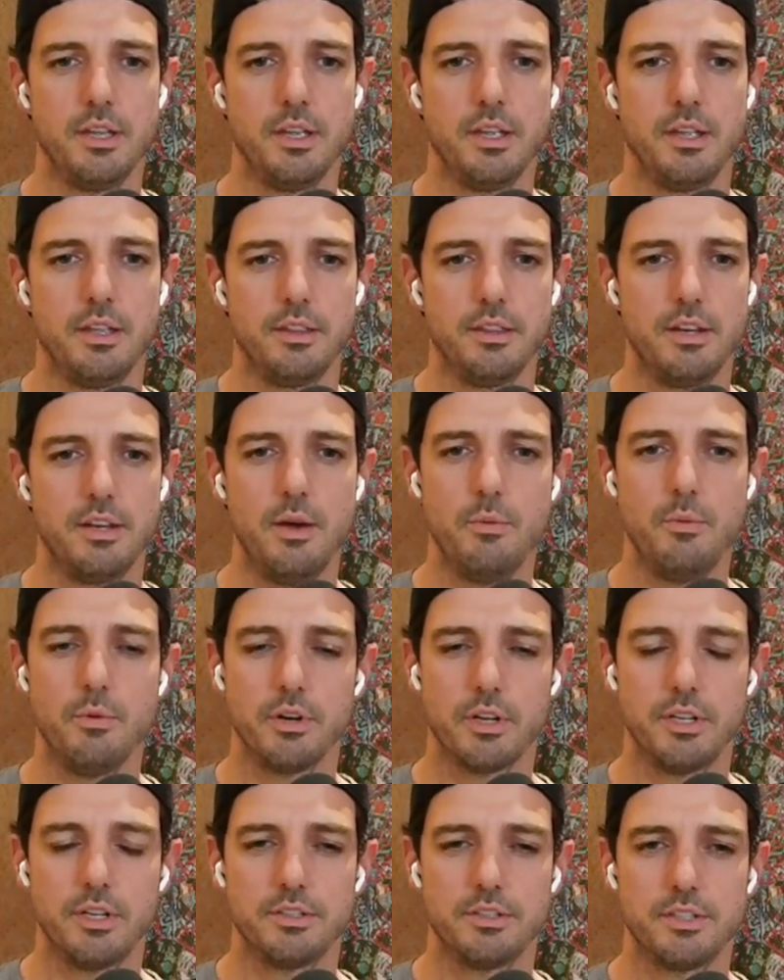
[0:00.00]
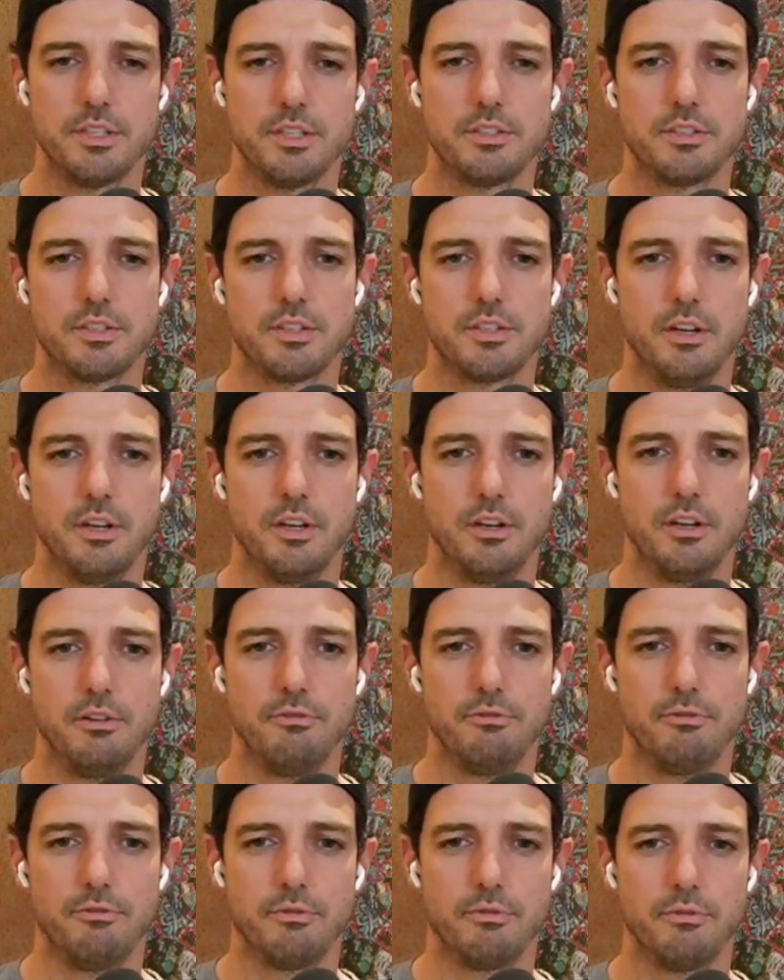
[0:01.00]
network consists
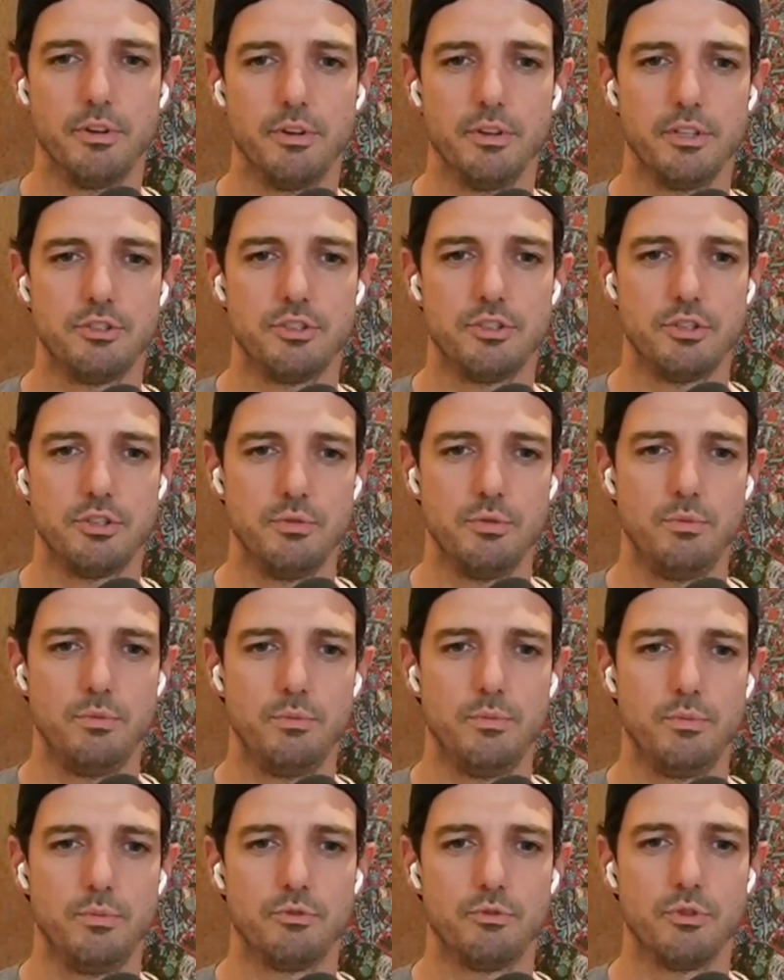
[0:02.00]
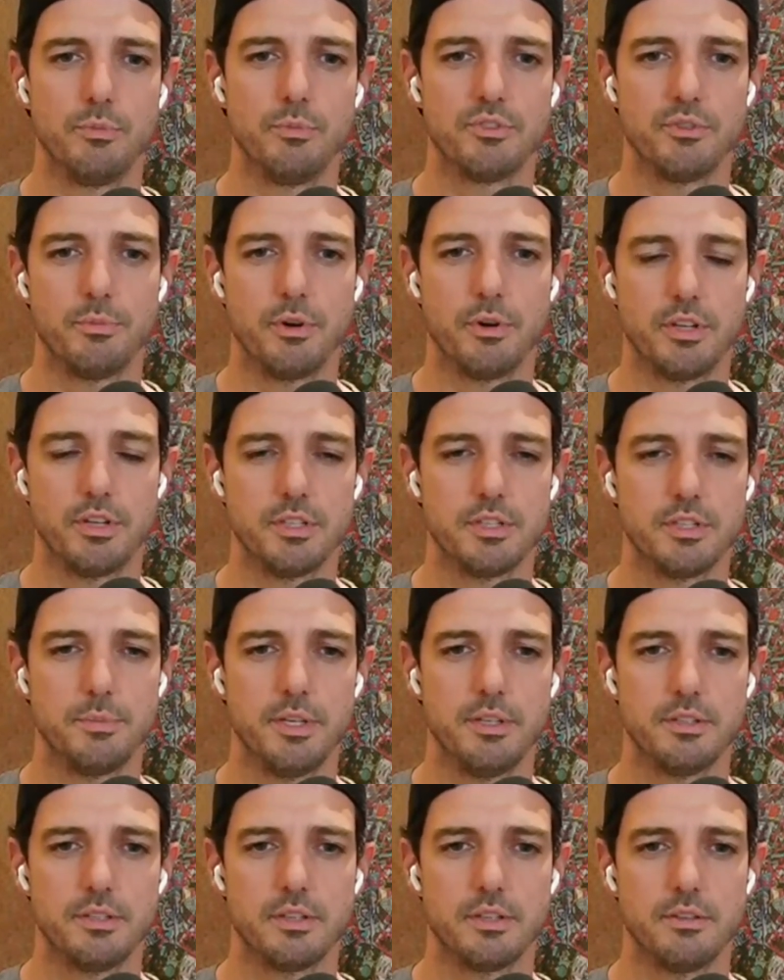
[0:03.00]
of really two groups of
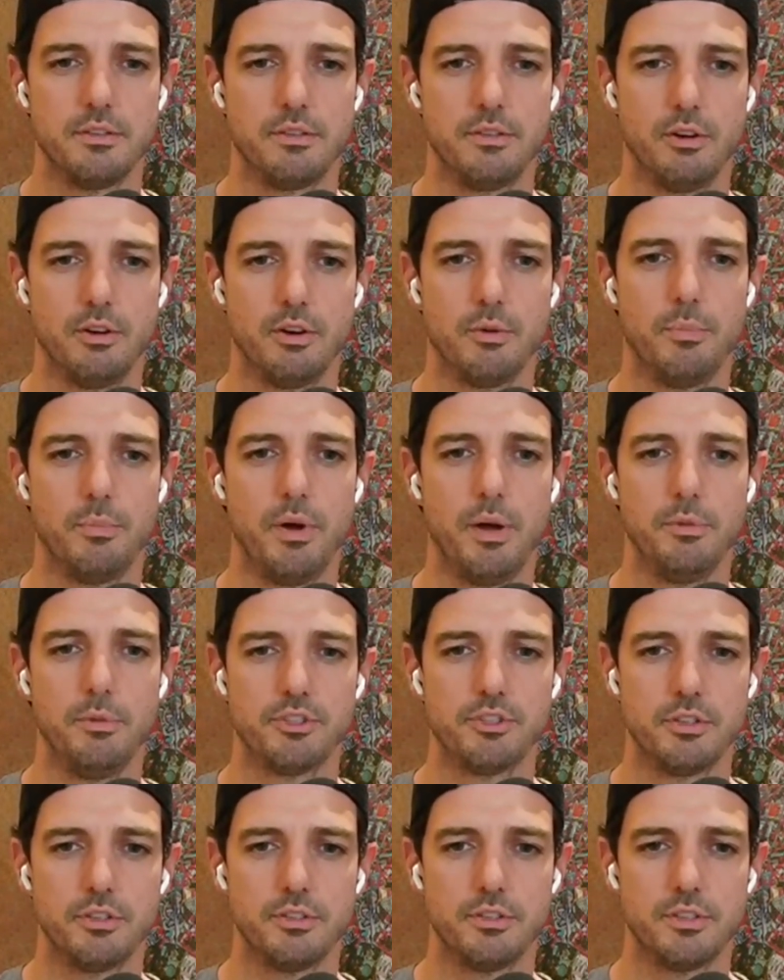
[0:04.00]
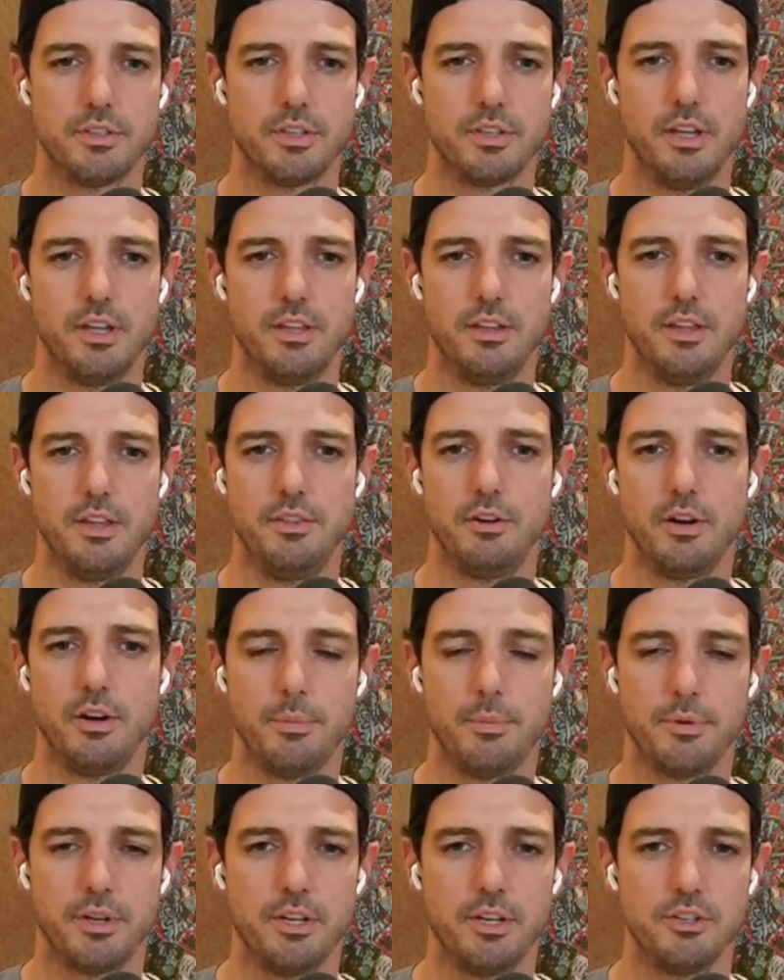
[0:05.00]
participants. There are publishers, and then there are
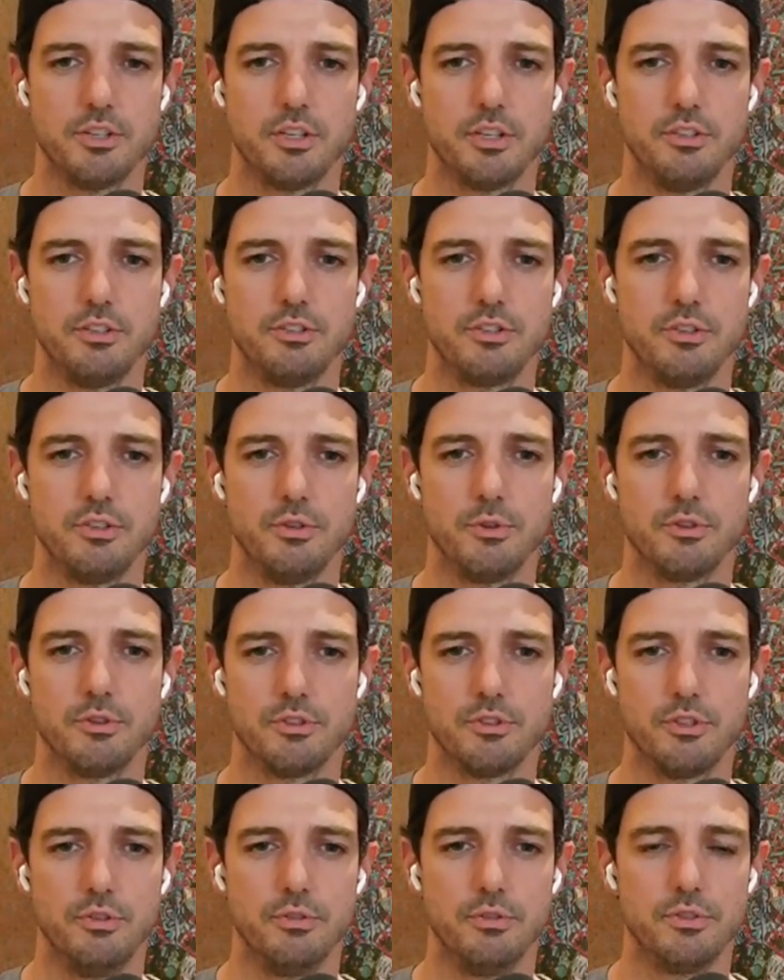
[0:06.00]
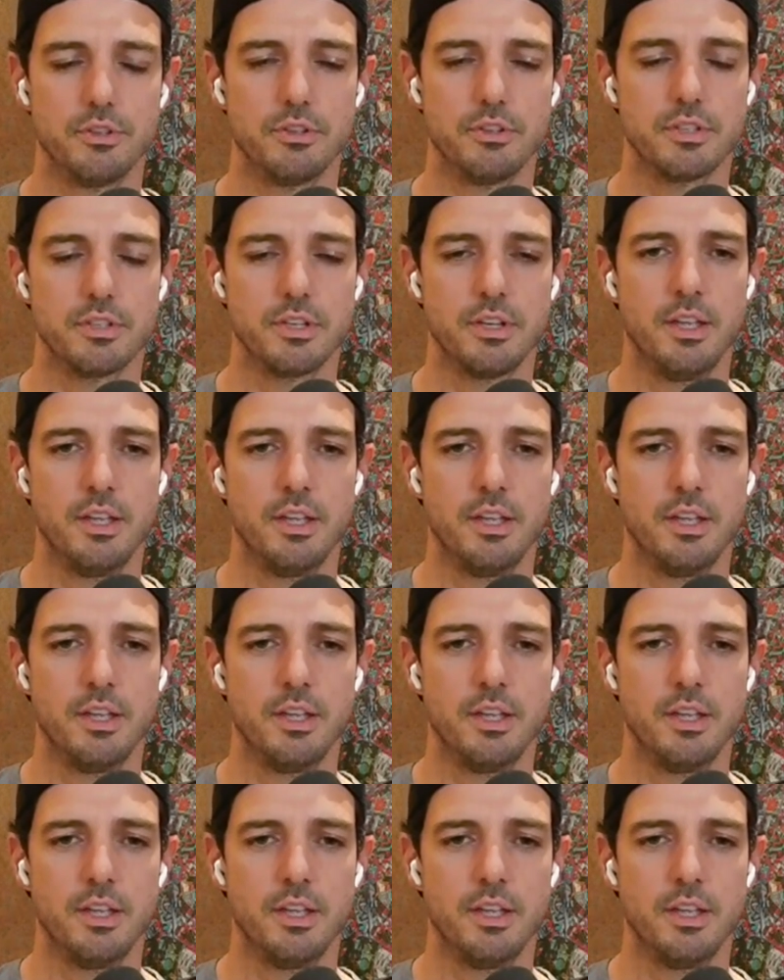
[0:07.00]
application consumers or users.